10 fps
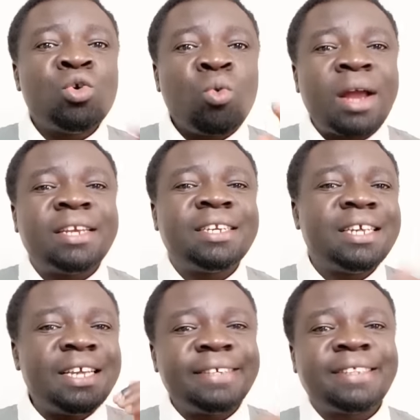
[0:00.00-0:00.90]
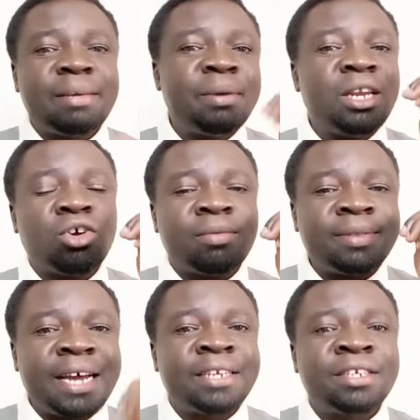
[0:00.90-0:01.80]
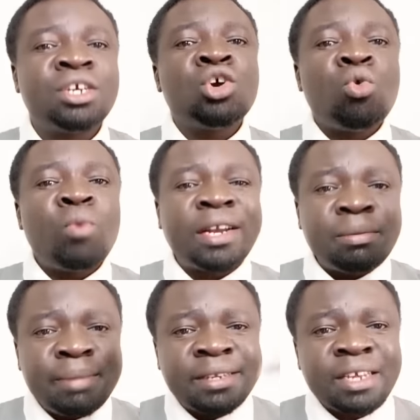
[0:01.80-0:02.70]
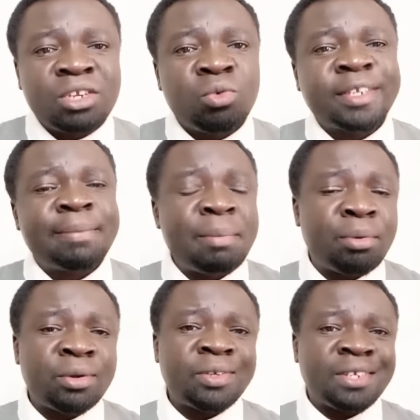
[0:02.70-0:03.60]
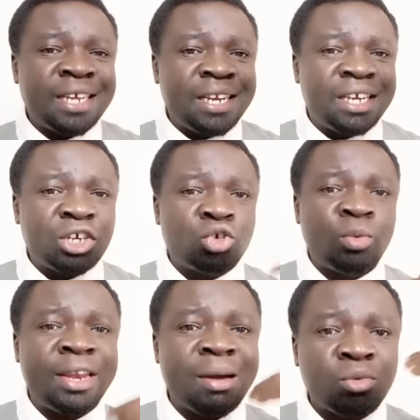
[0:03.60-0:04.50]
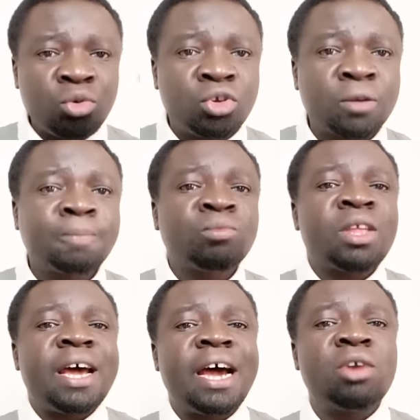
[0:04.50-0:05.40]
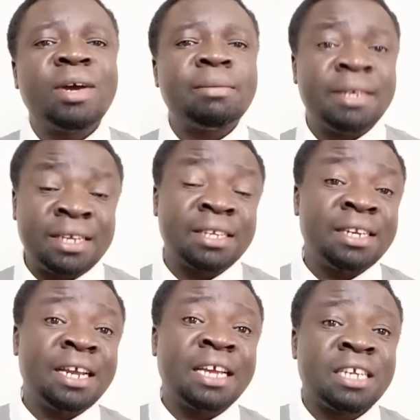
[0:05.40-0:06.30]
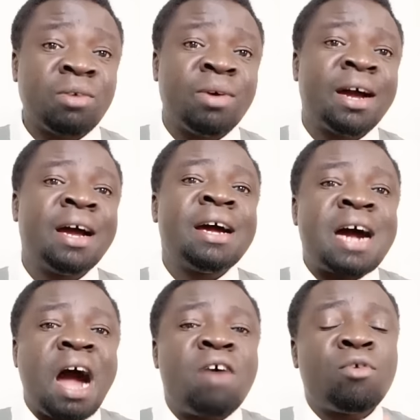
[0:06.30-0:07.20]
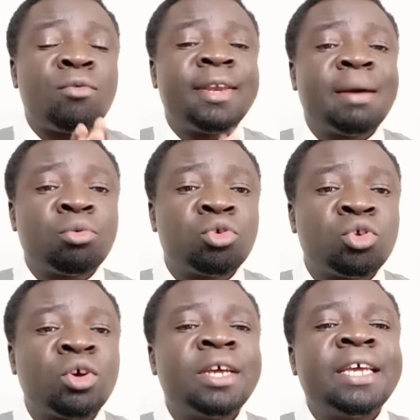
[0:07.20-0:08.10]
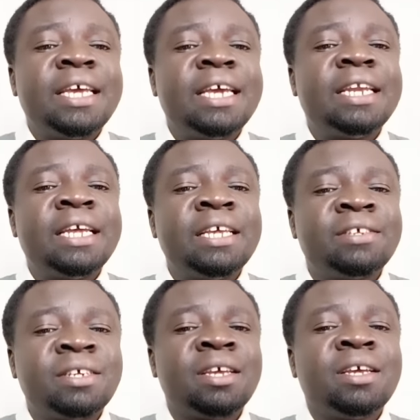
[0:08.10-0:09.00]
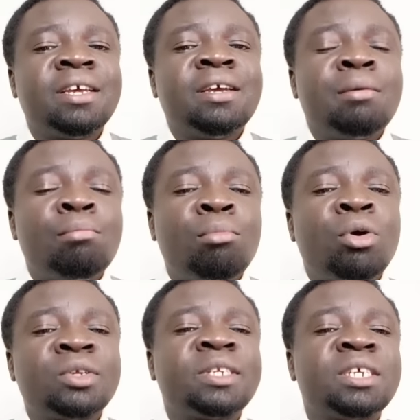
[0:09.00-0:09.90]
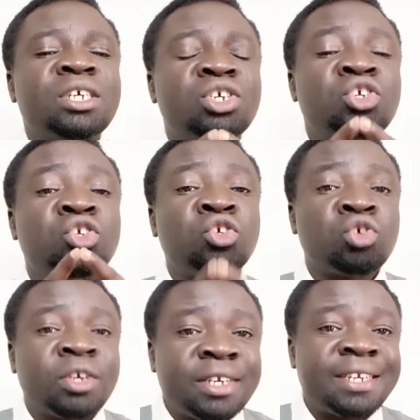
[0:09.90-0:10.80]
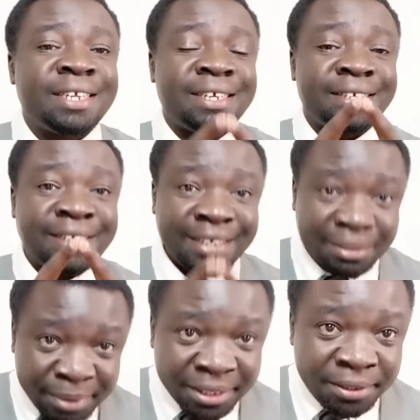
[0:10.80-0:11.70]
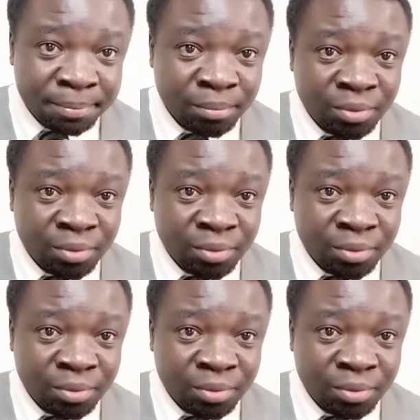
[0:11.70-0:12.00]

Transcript: What is the meaning of that? What message was the people sending to William Ruto, and what message did Gachagua have for William Ruto in his most short statement?